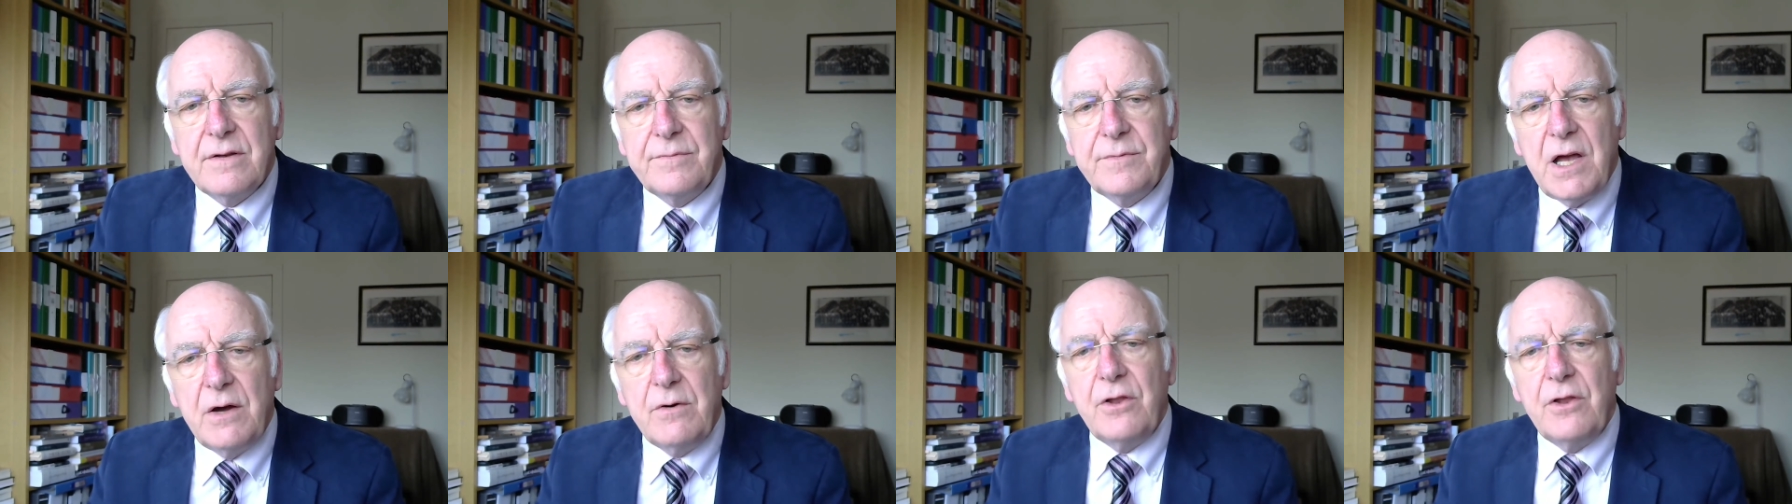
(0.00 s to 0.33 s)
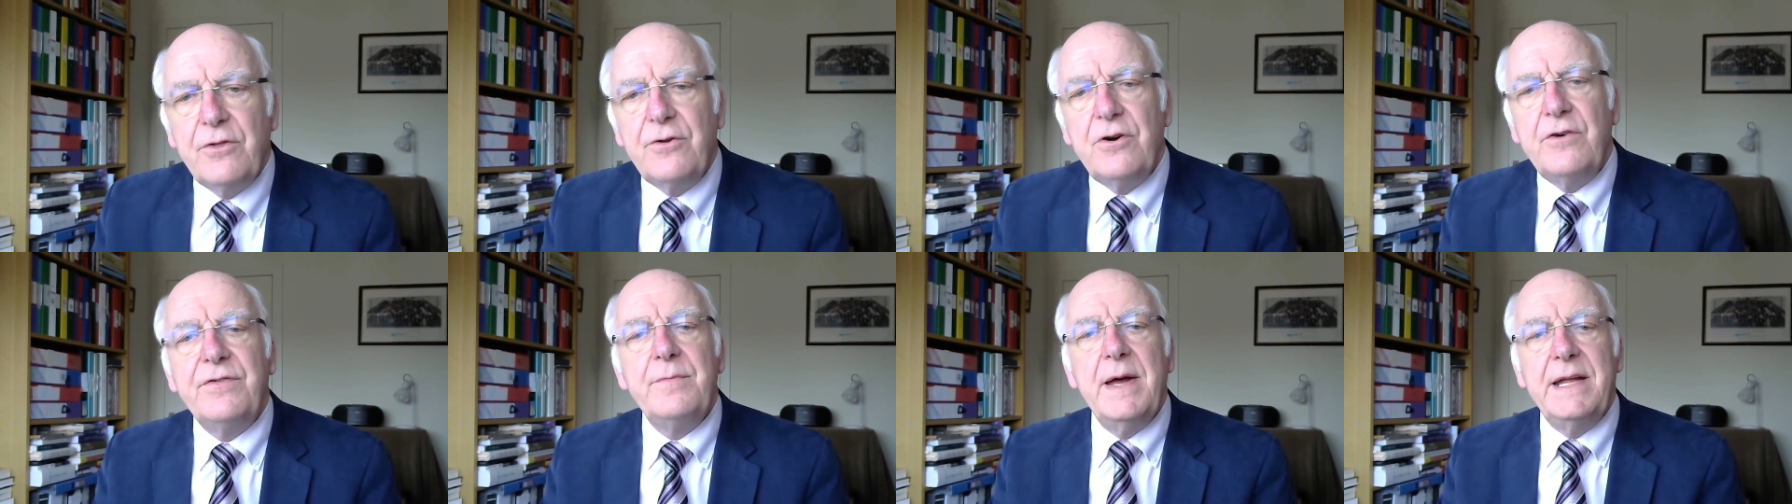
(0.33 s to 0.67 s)
Now,
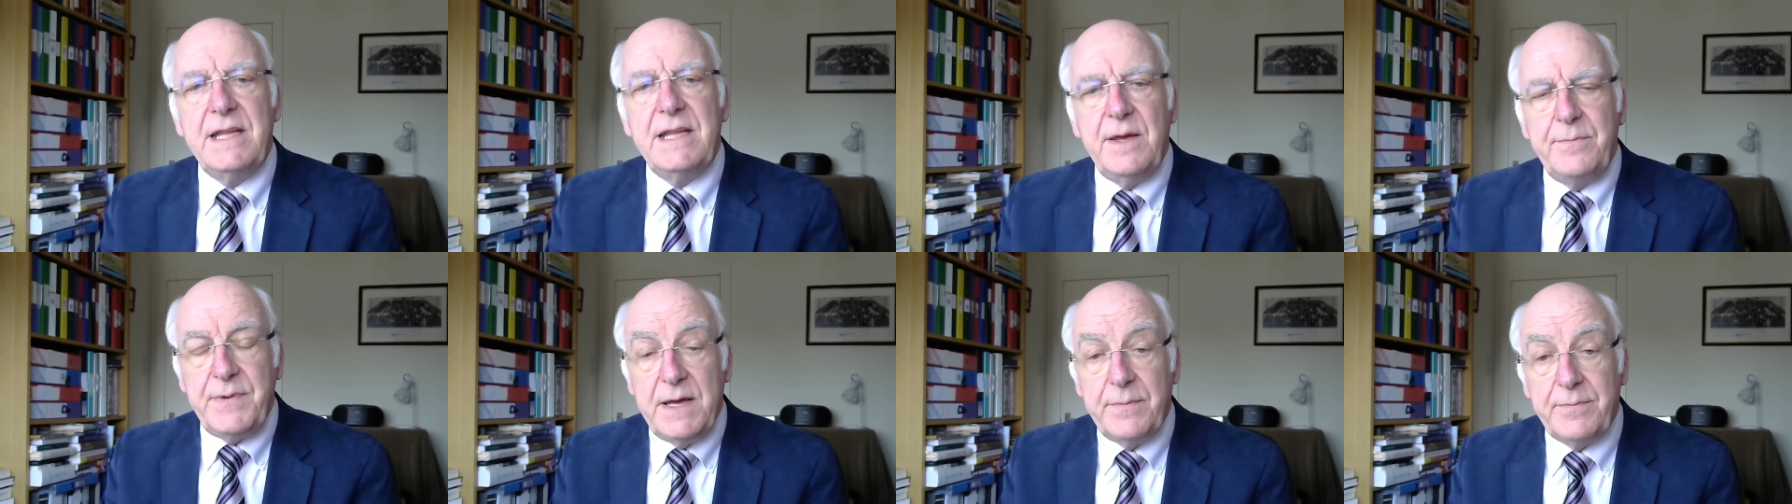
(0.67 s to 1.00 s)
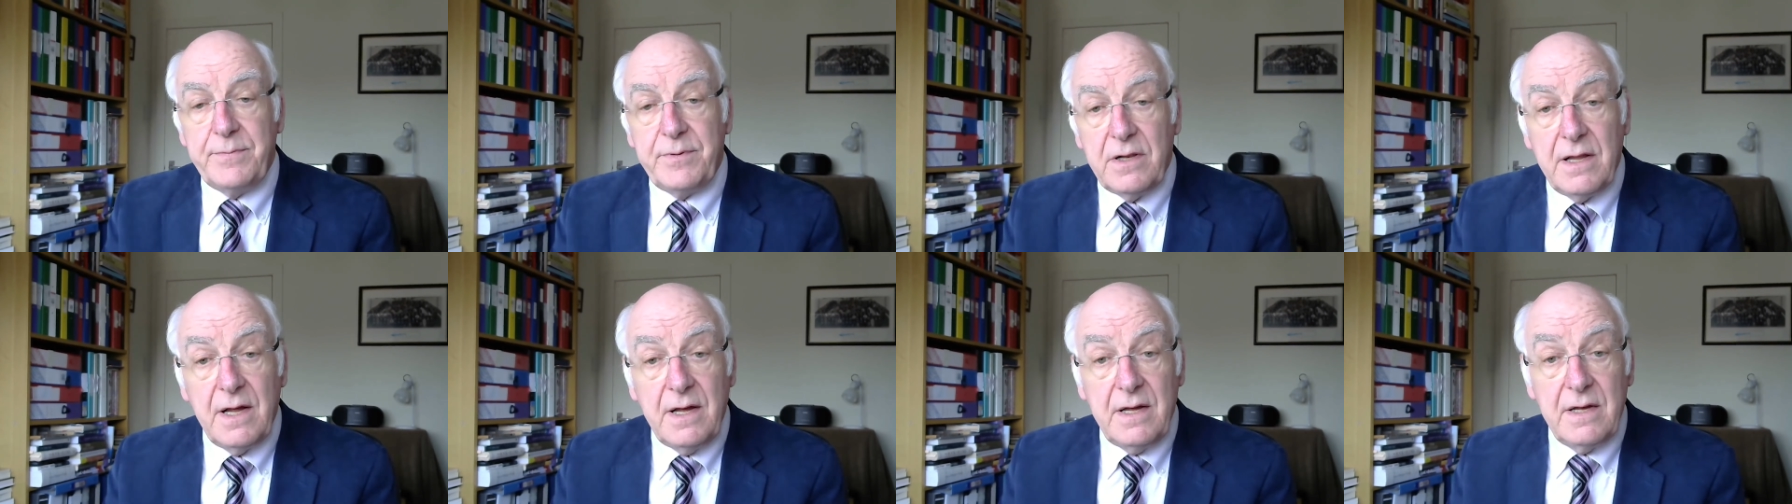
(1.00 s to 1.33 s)
although for many
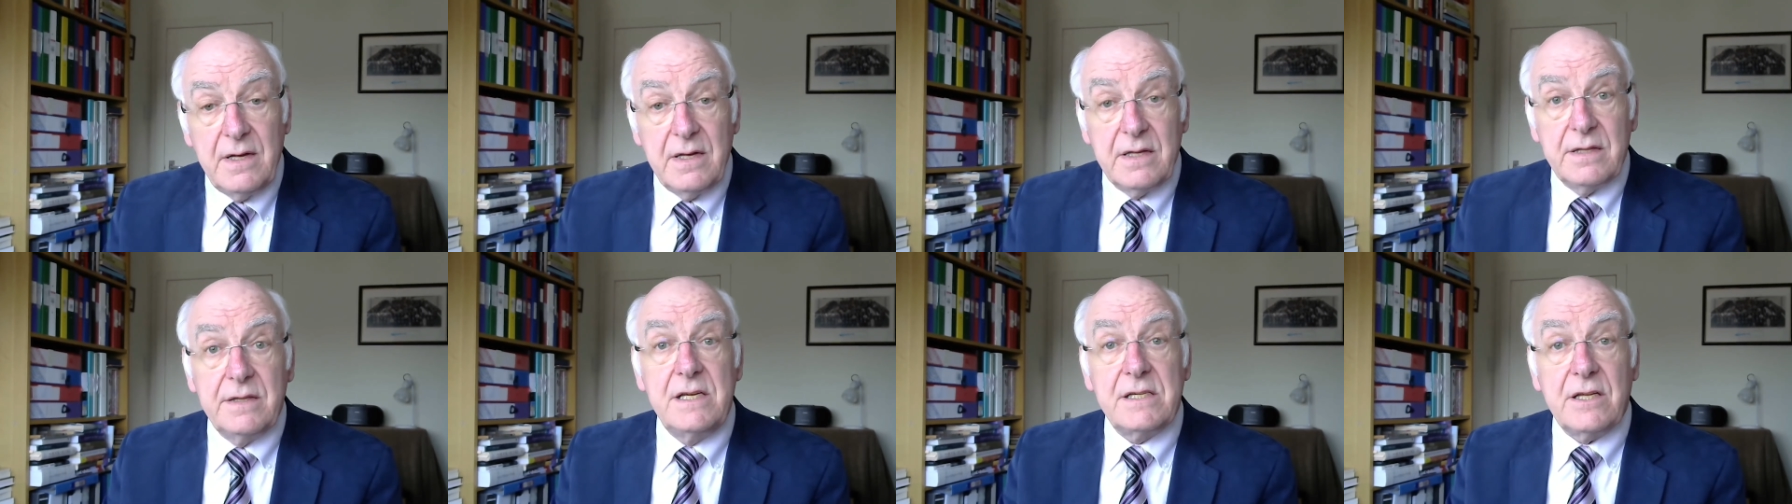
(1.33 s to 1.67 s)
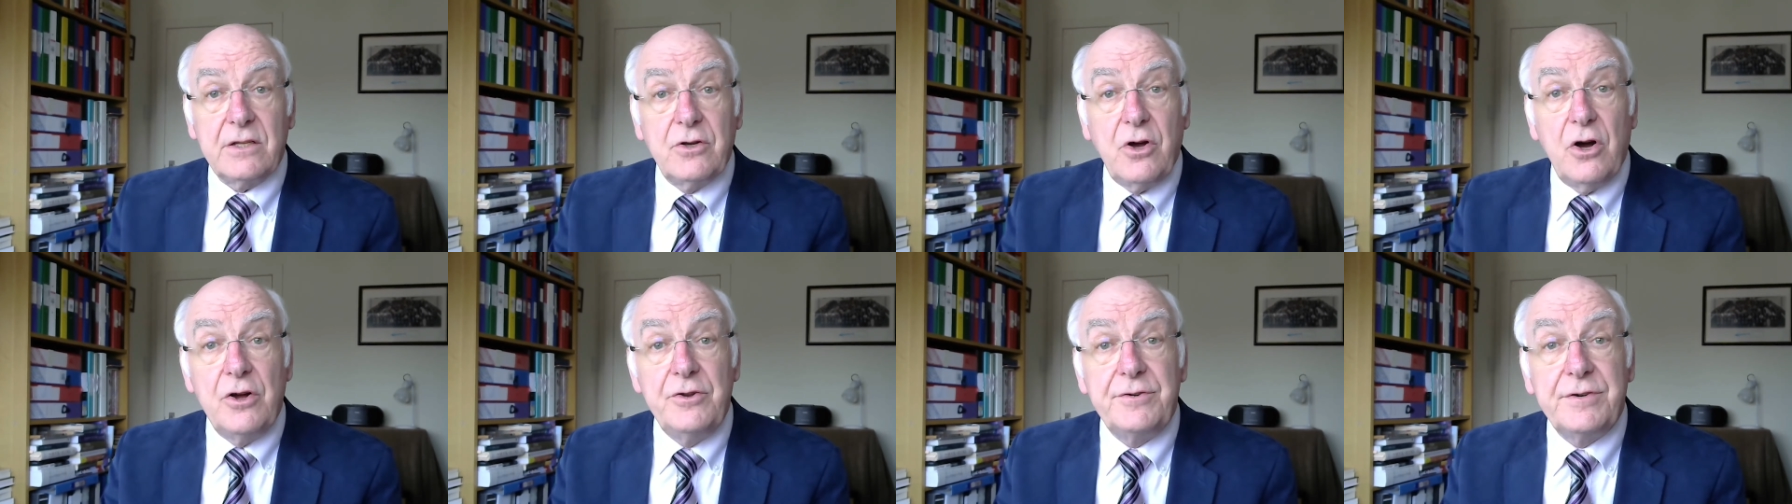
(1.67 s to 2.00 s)
people these are
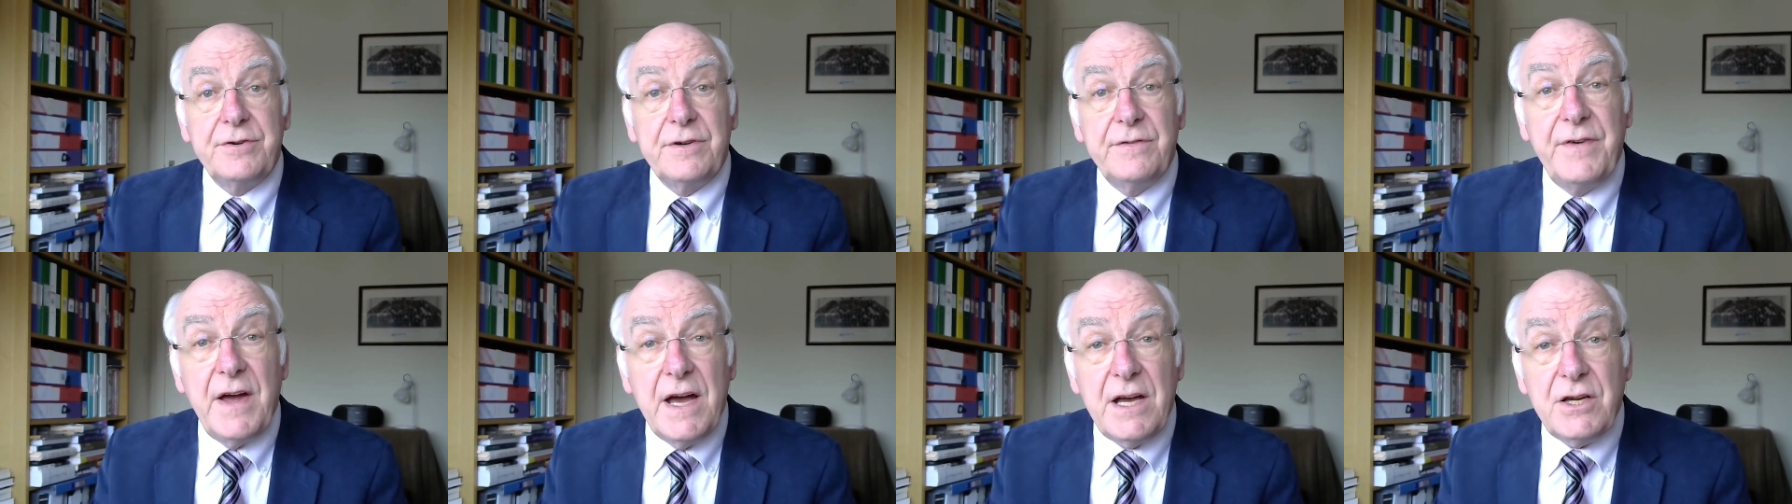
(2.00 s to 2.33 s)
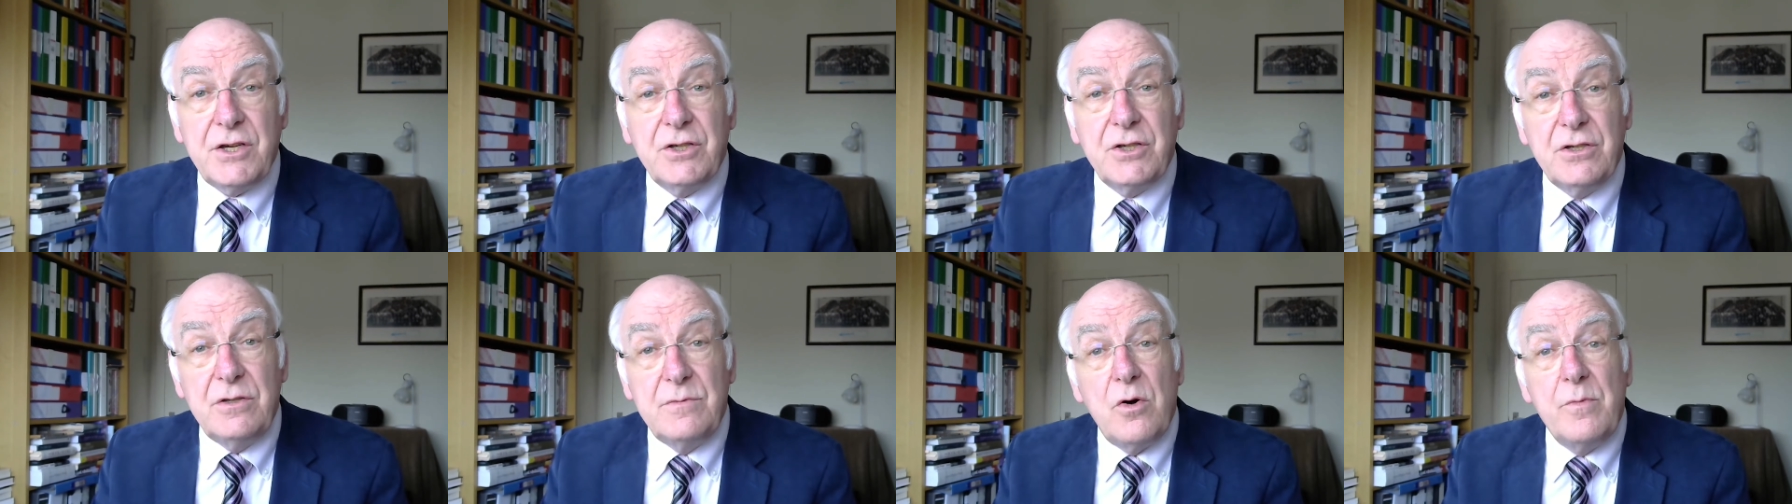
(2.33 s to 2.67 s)

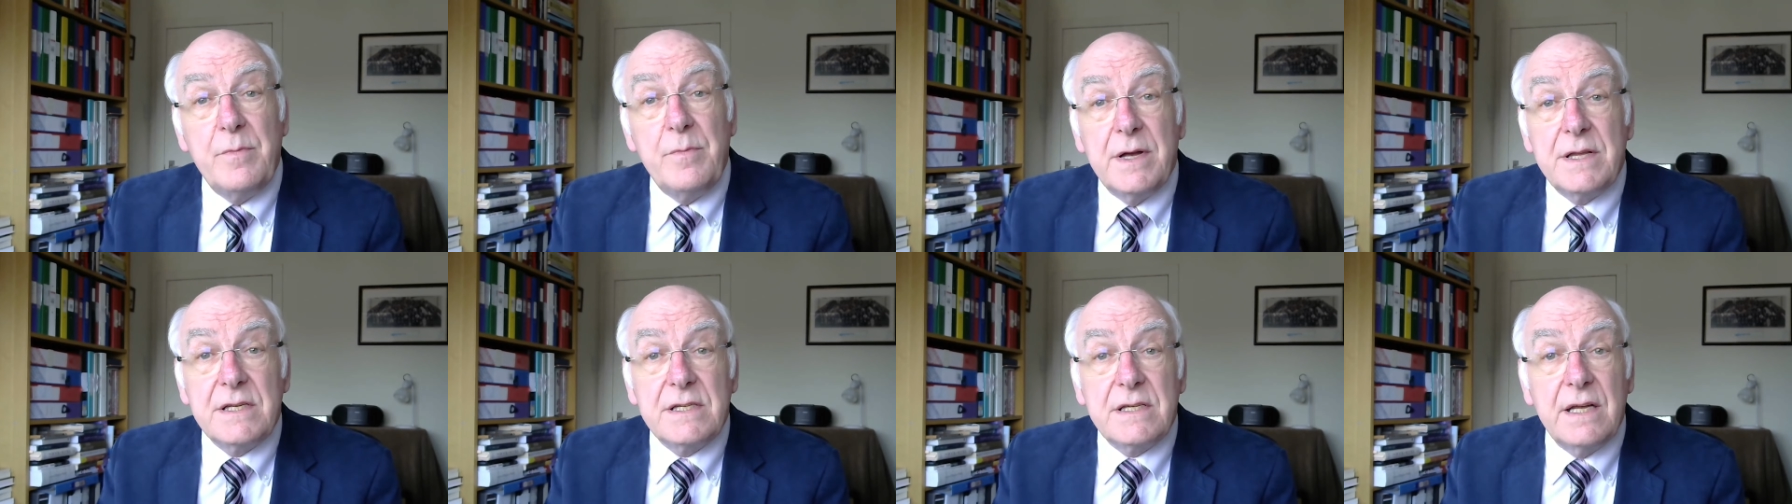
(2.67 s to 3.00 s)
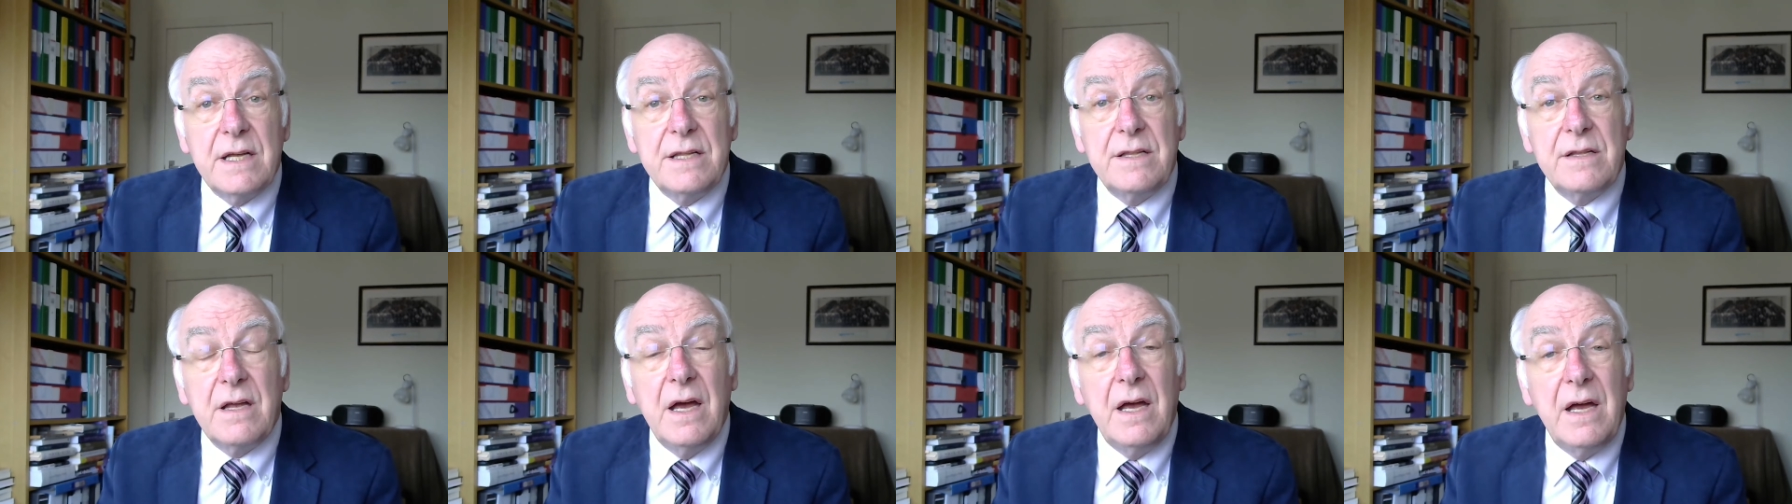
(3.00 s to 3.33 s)
controversial moments
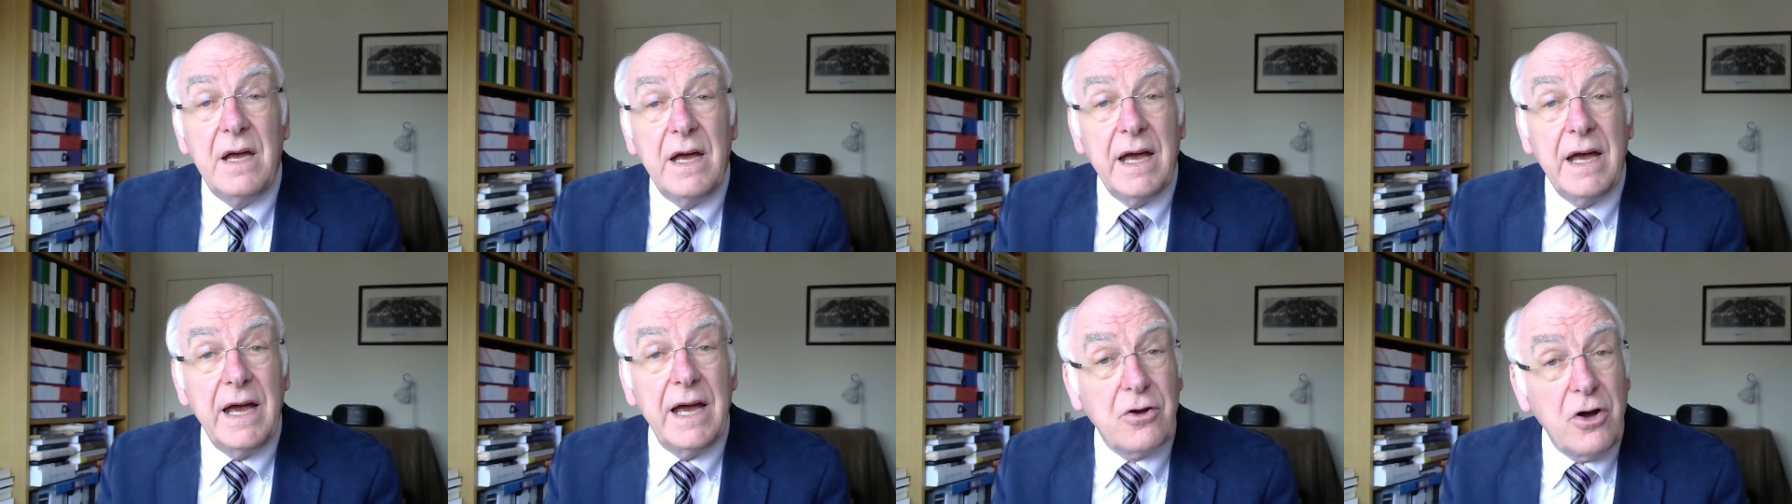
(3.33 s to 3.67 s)
and uh,